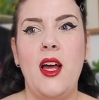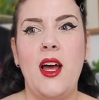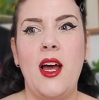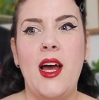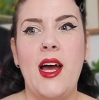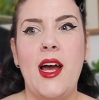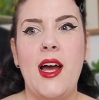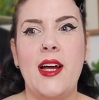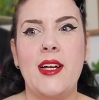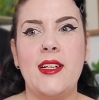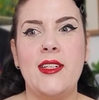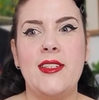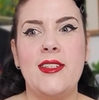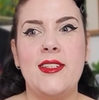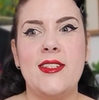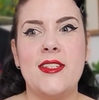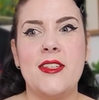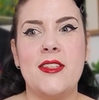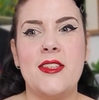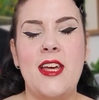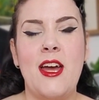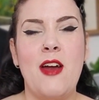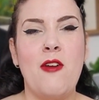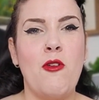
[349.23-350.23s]
And
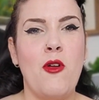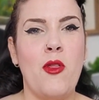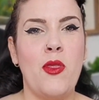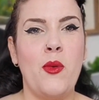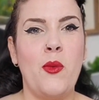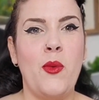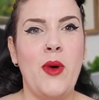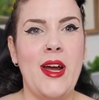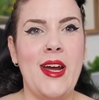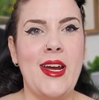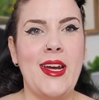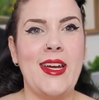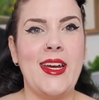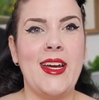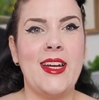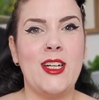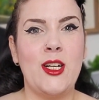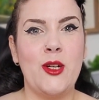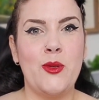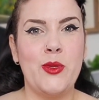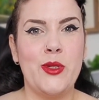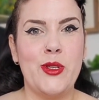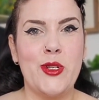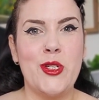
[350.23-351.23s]
they're on the way, and I
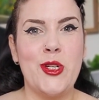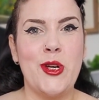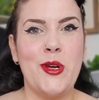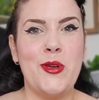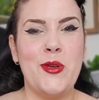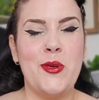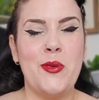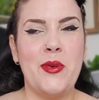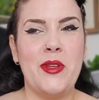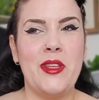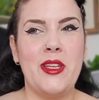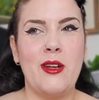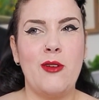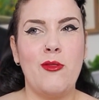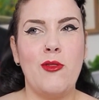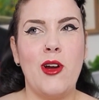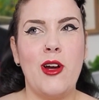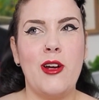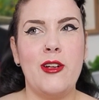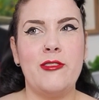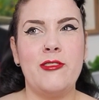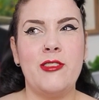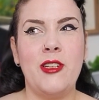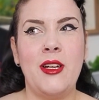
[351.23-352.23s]
will show you when they
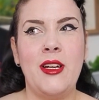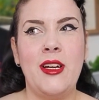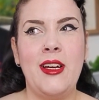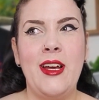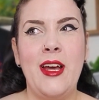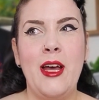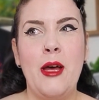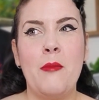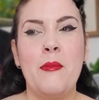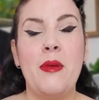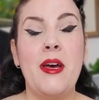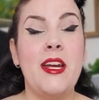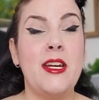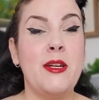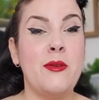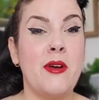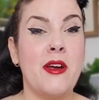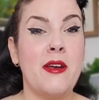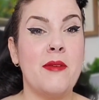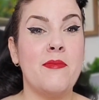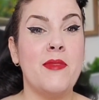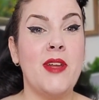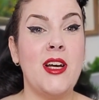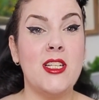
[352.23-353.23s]
arrive. But
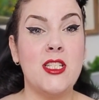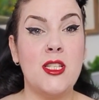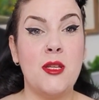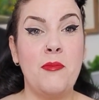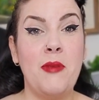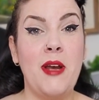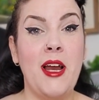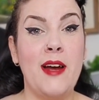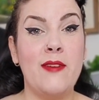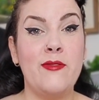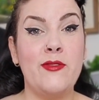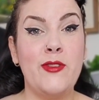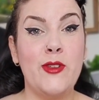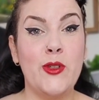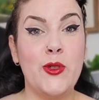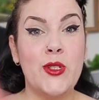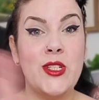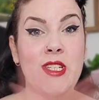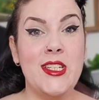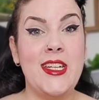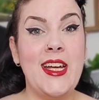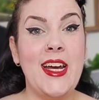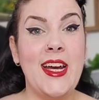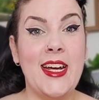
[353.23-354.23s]
anyway, that's the plan for
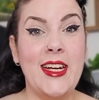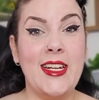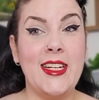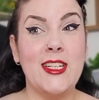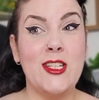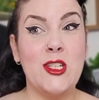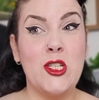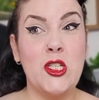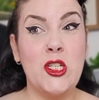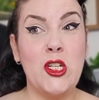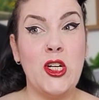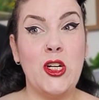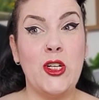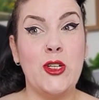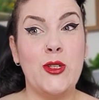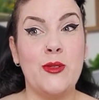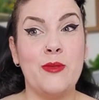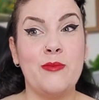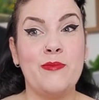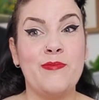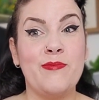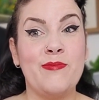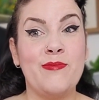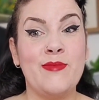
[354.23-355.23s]
today. So
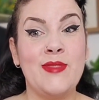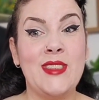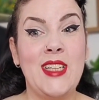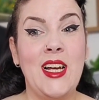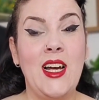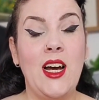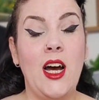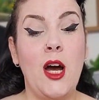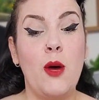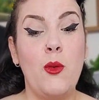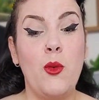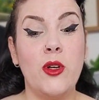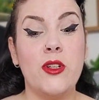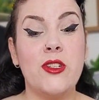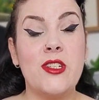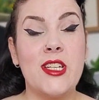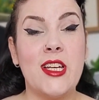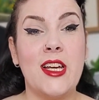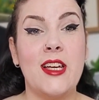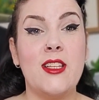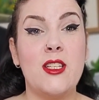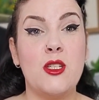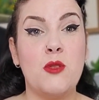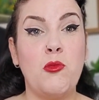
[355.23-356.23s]
I want to
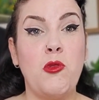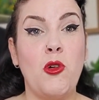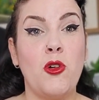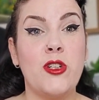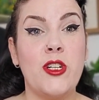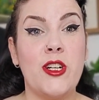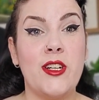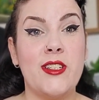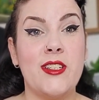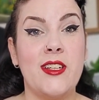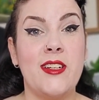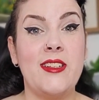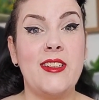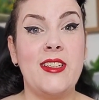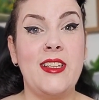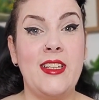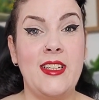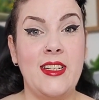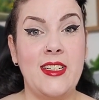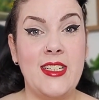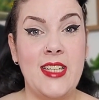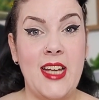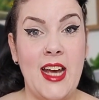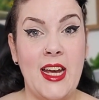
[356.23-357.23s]
get this project done in a
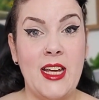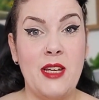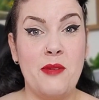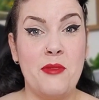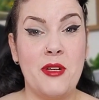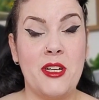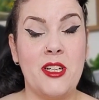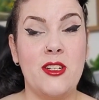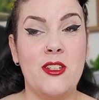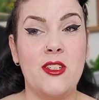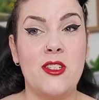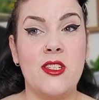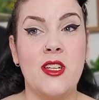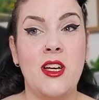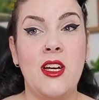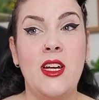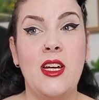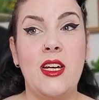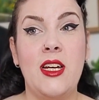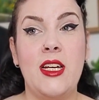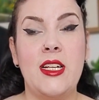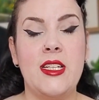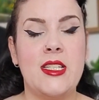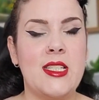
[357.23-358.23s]
day because
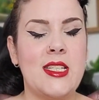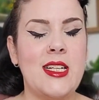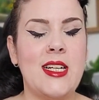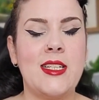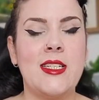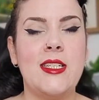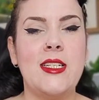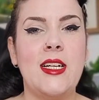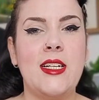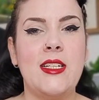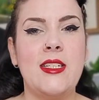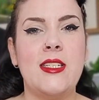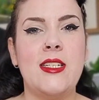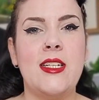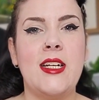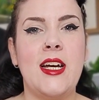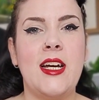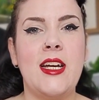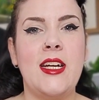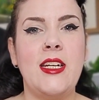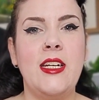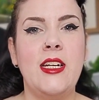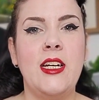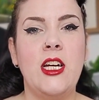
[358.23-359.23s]
it's Saturday
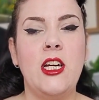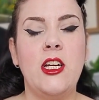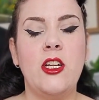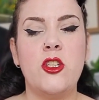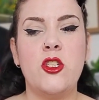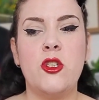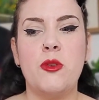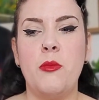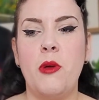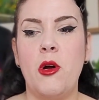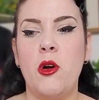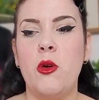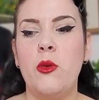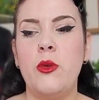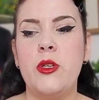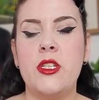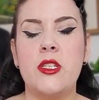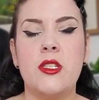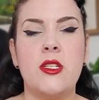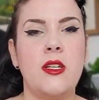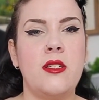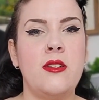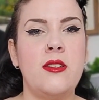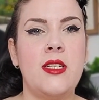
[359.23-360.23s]
today, tomorrow is
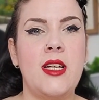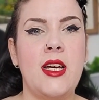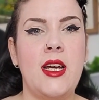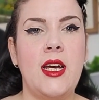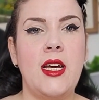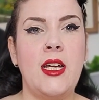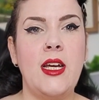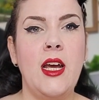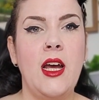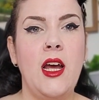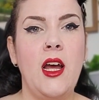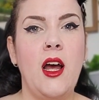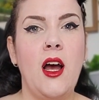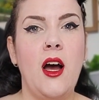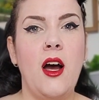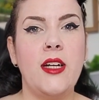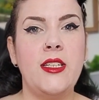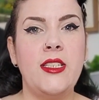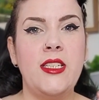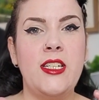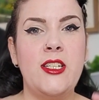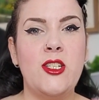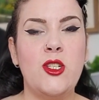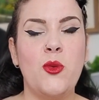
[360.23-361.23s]
Sunday, I
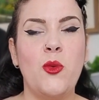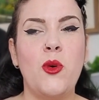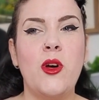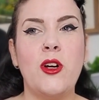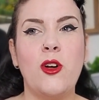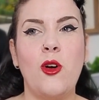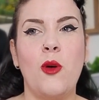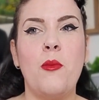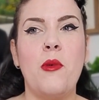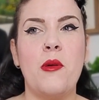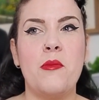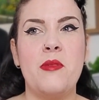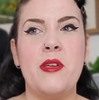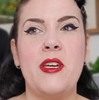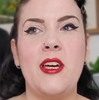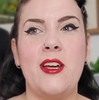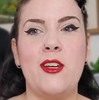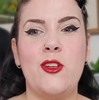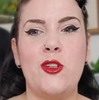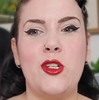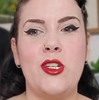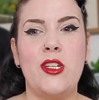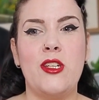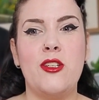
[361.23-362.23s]
need to work on my
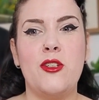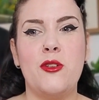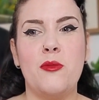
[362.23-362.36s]
PhD